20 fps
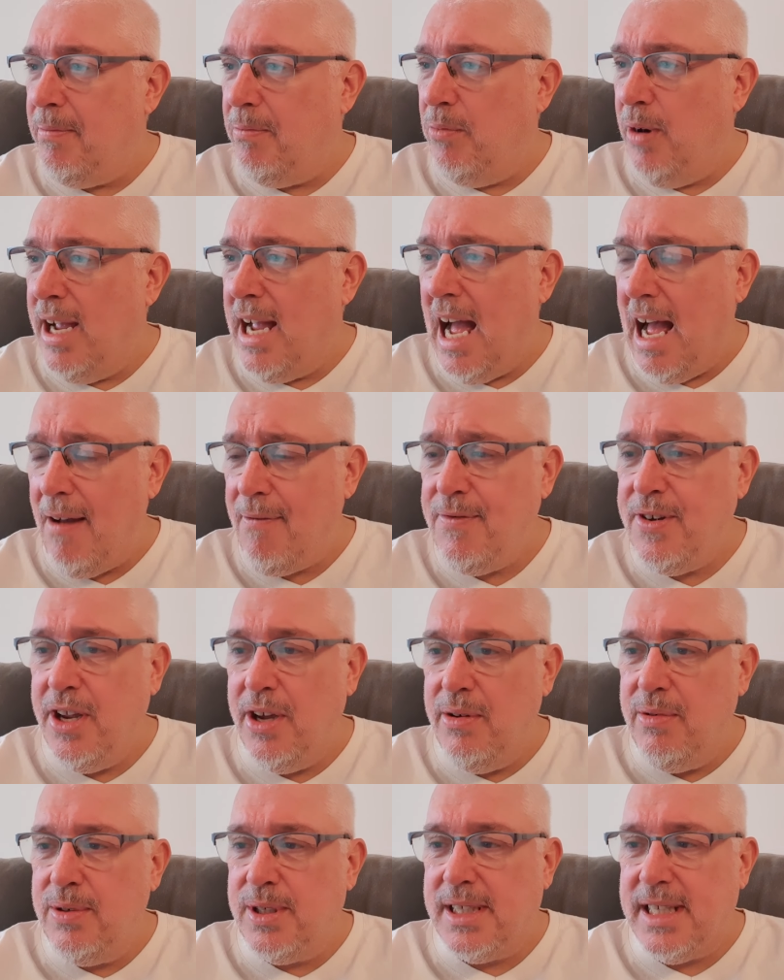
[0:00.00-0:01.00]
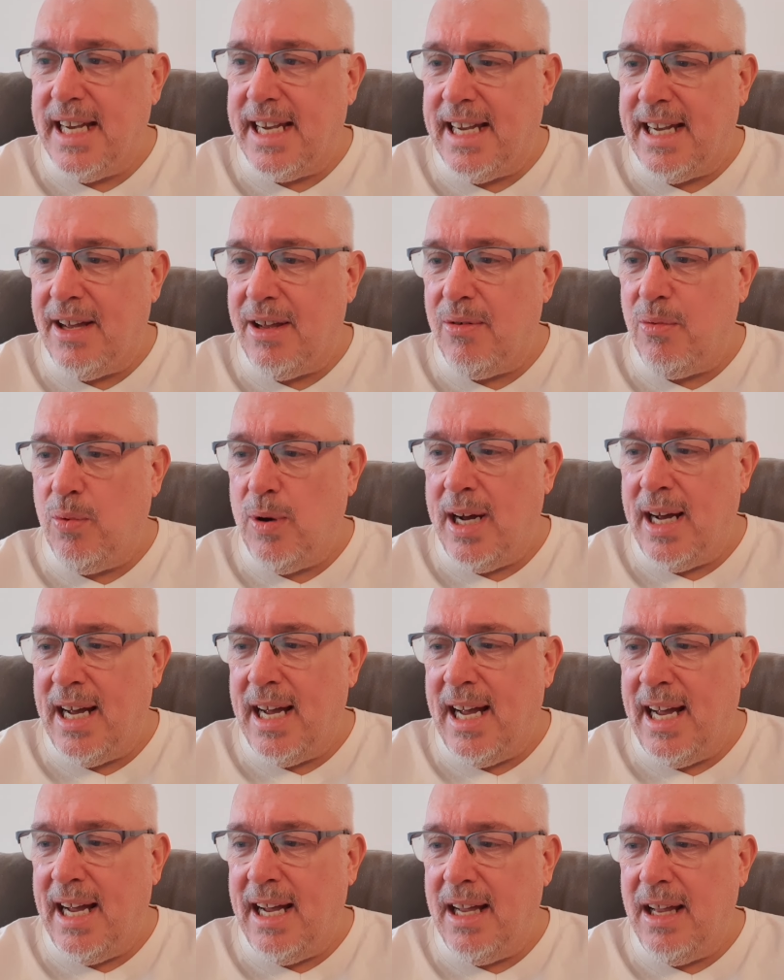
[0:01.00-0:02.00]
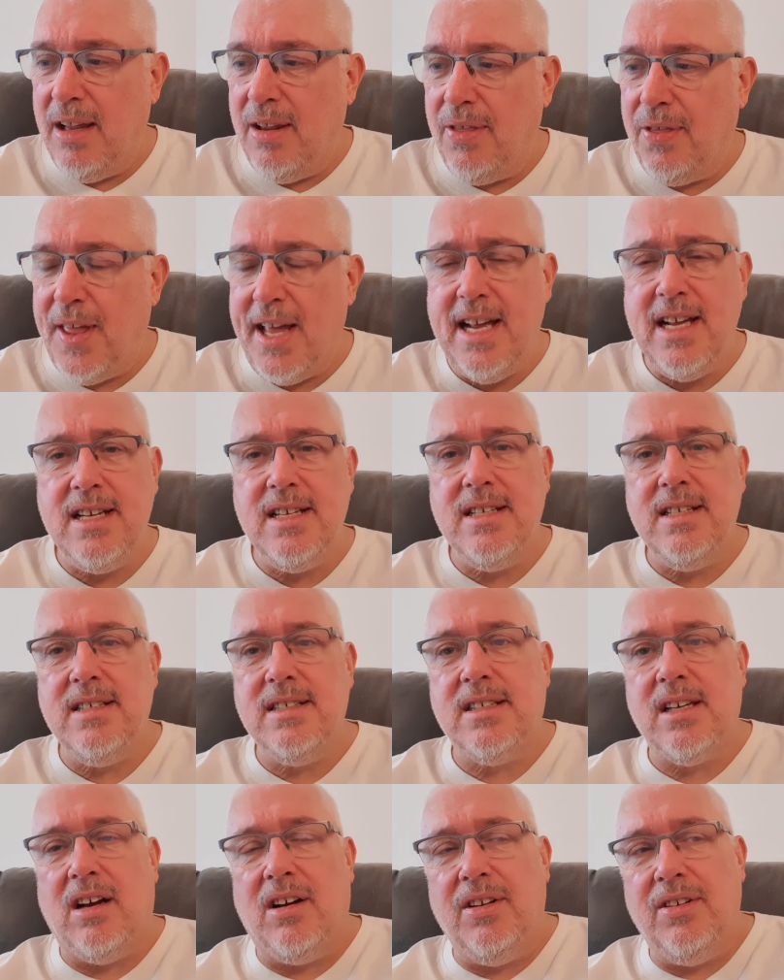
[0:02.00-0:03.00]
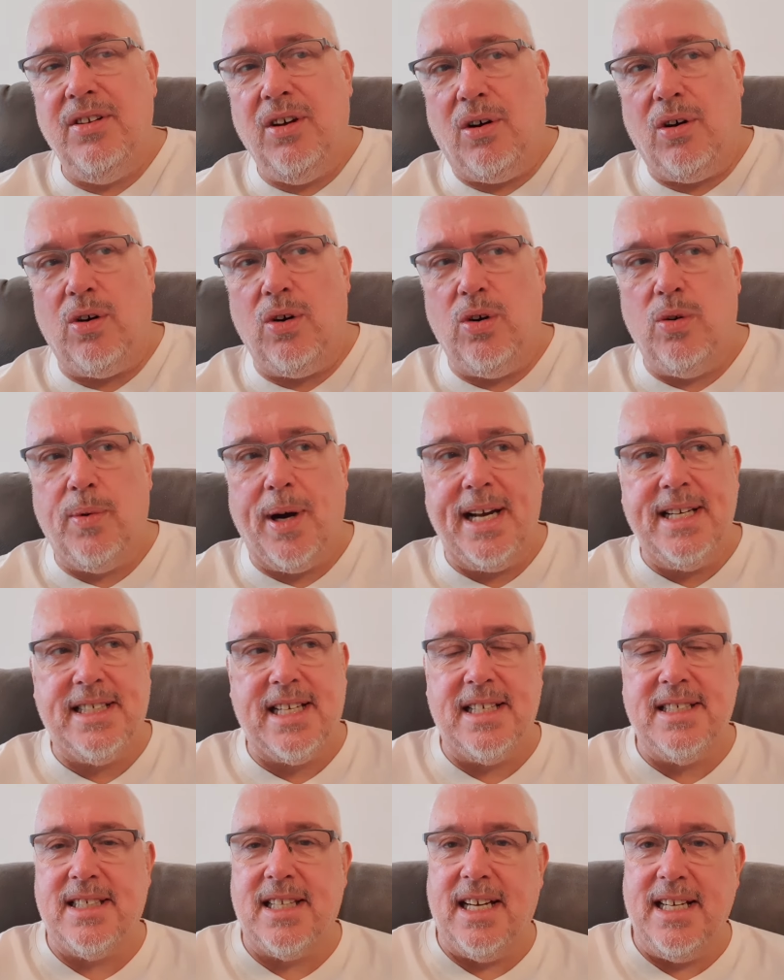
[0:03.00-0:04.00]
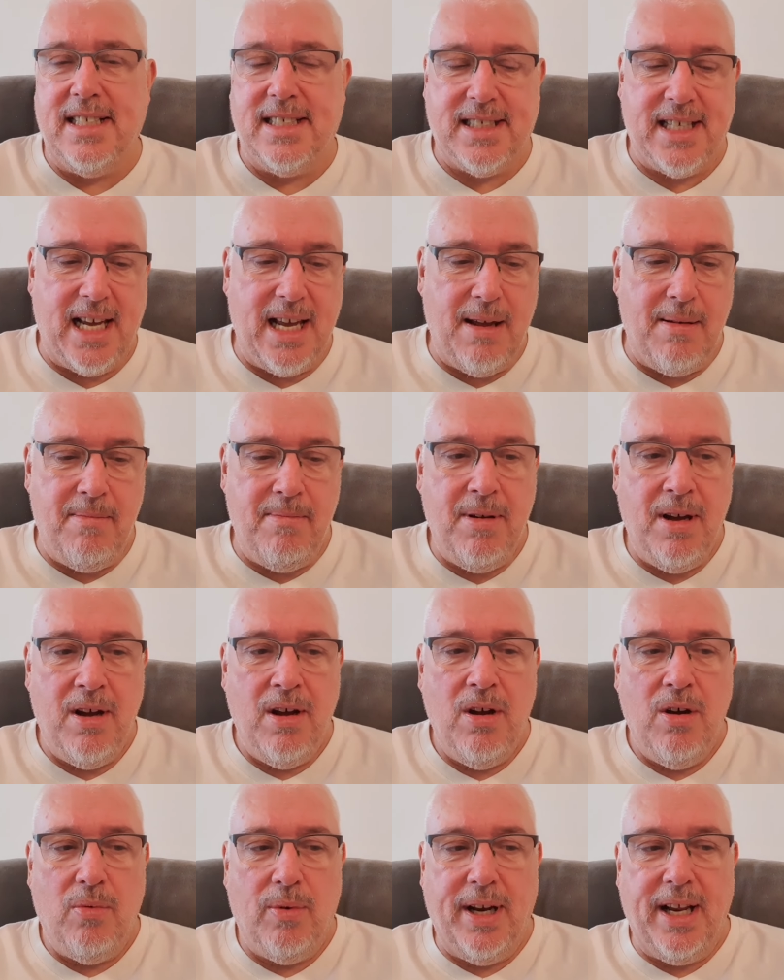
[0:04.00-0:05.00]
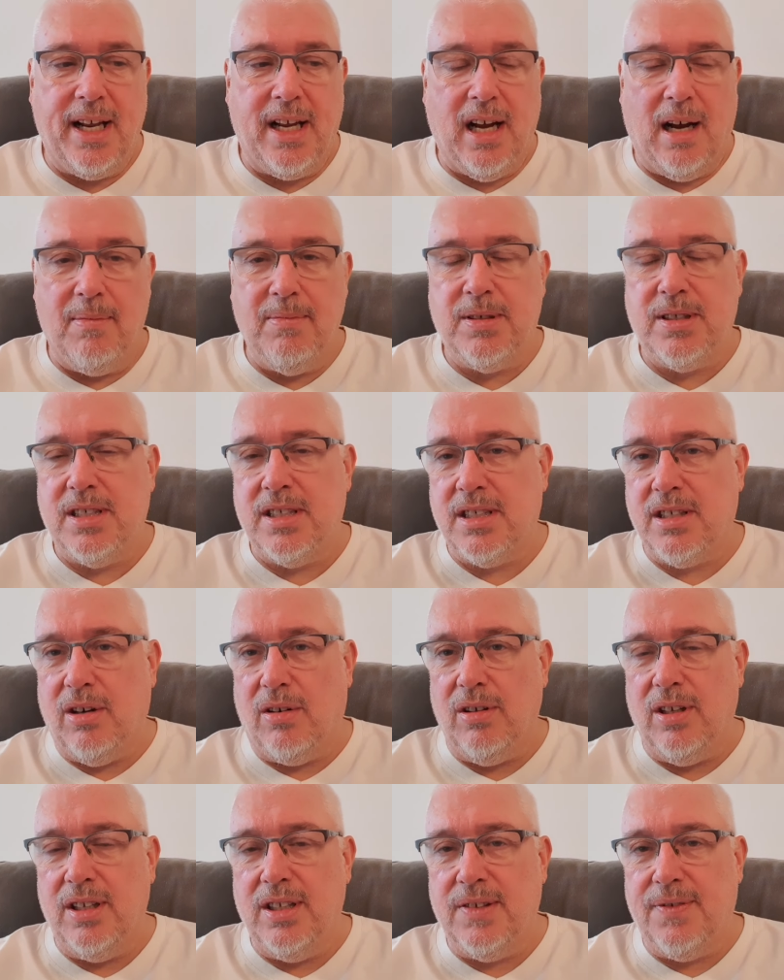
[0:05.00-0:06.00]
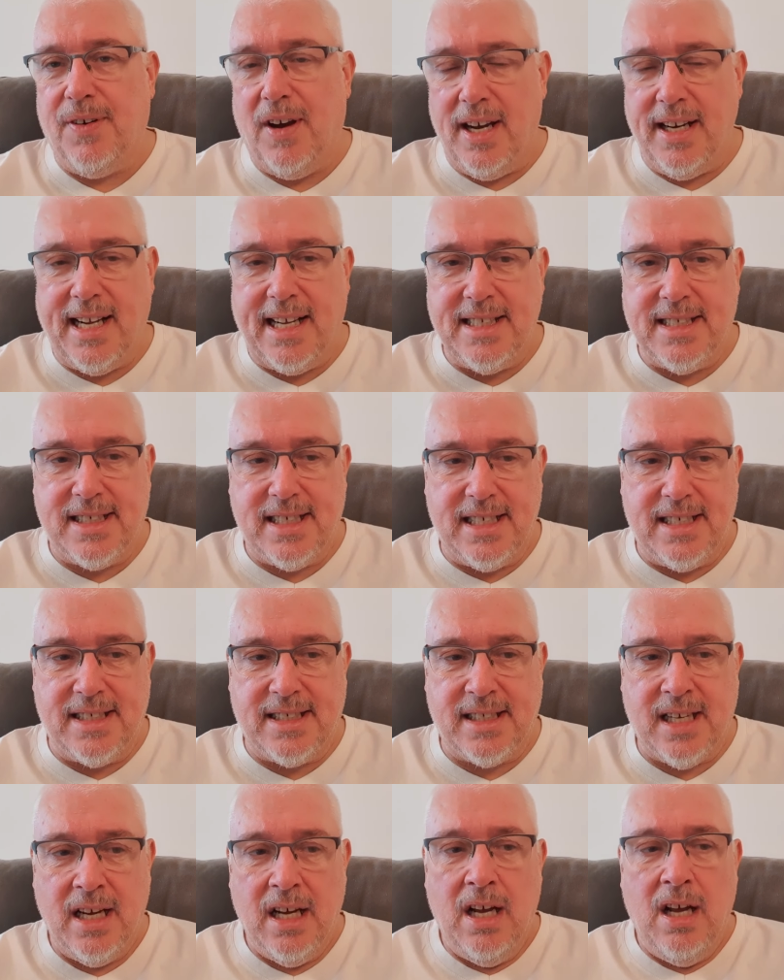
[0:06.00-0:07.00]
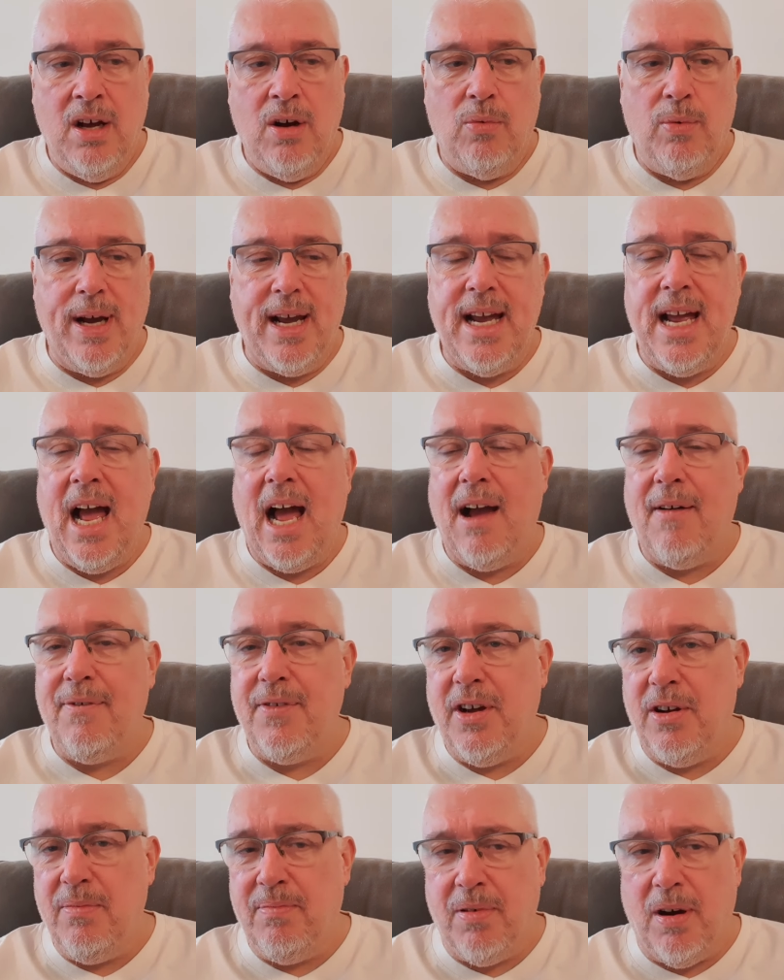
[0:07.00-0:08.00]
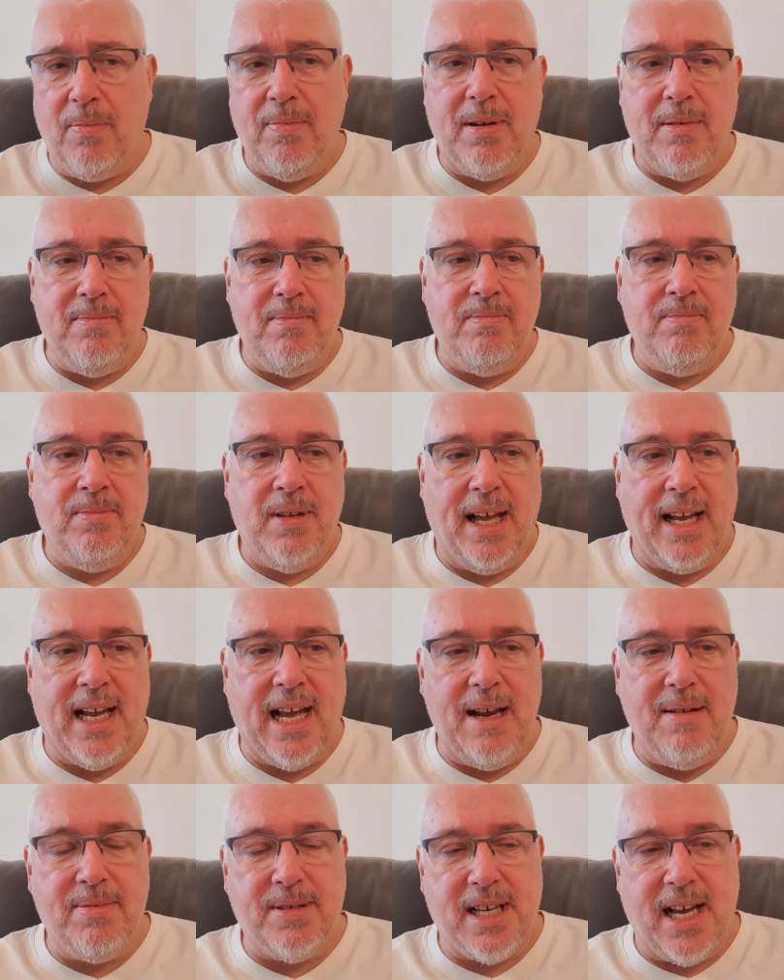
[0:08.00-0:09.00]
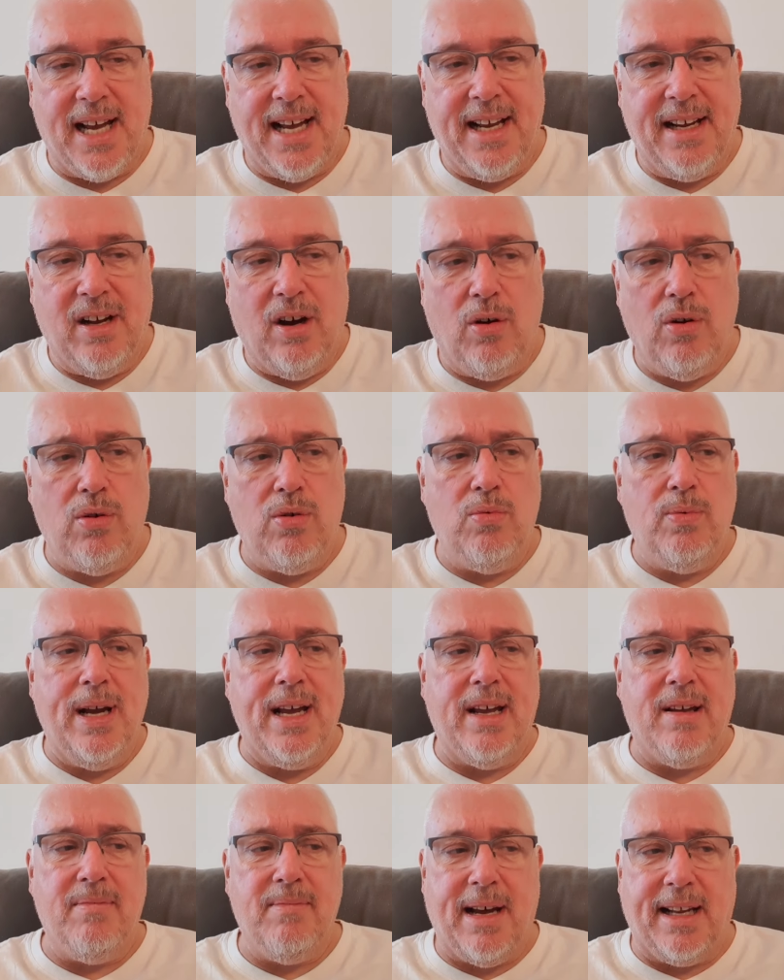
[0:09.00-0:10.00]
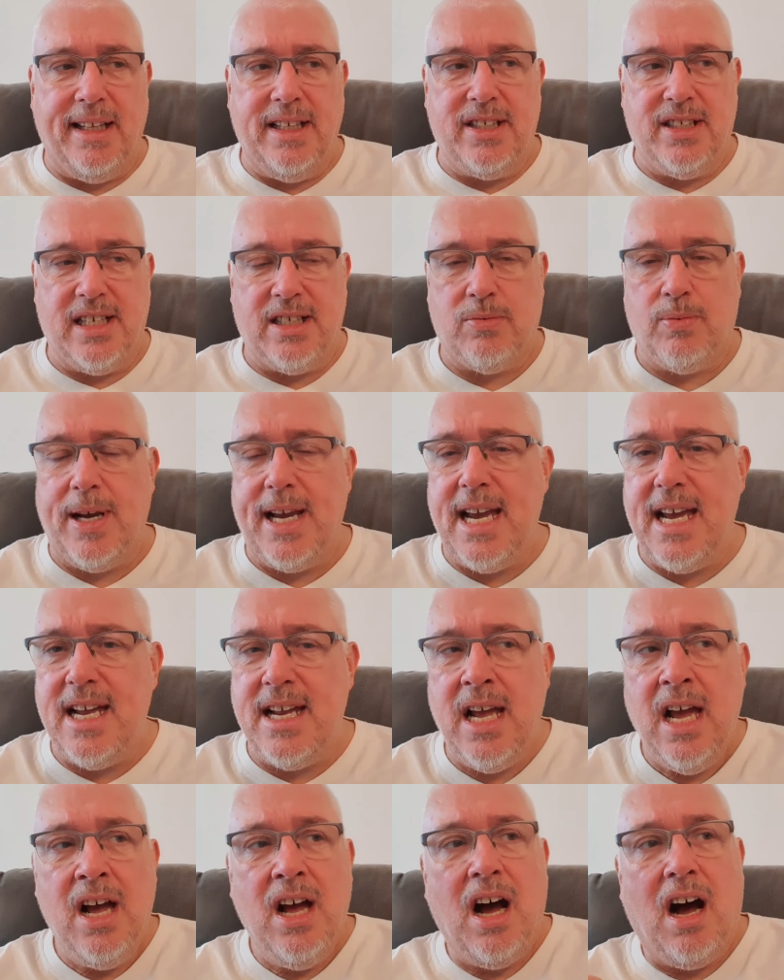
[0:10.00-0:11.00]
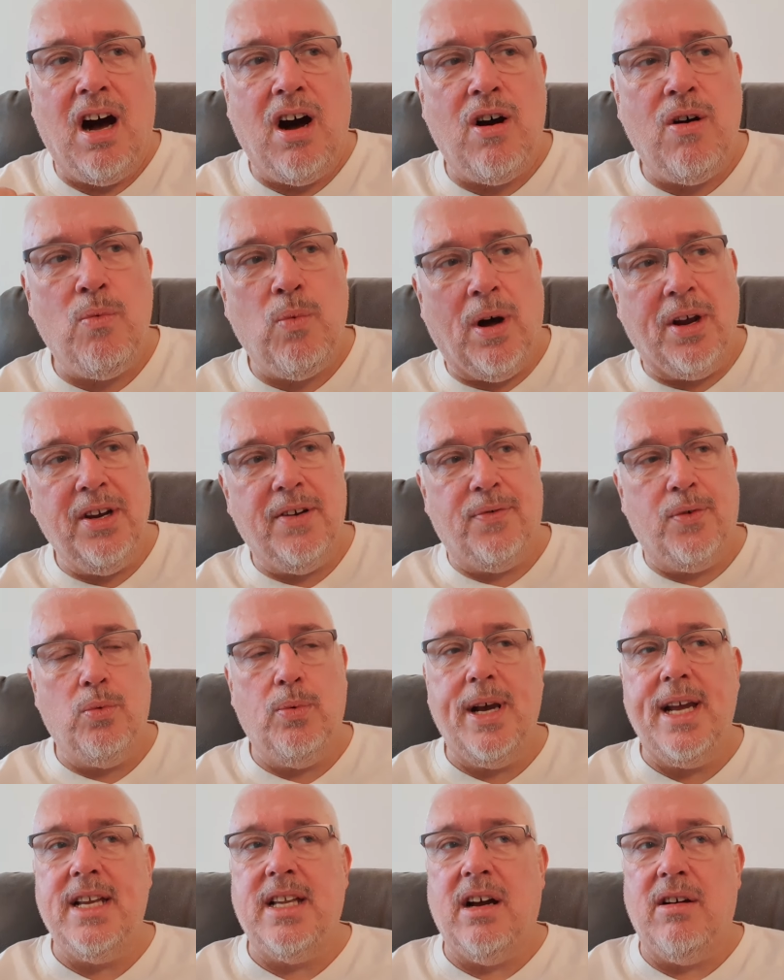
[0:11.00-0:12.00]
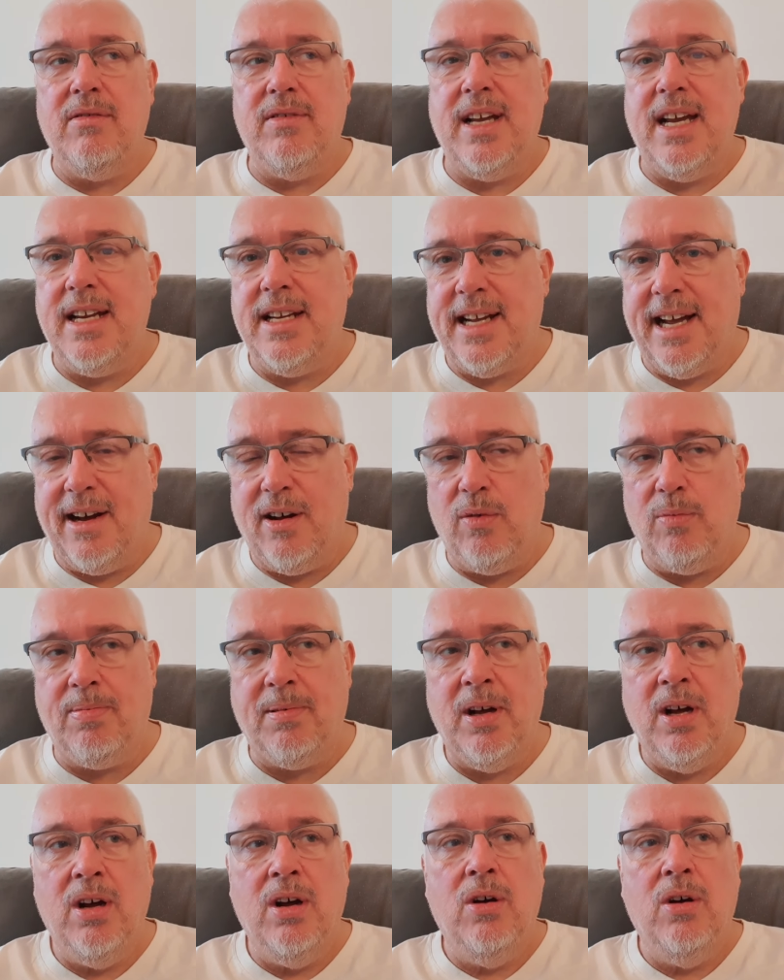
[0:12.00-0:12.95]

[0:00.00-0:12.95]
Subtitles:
we have news here where things are not always as they seem when it comes to Scotland's finances. We have no problem, they keep saying. Oh, we can manage this. We are wonderful. We don't need help.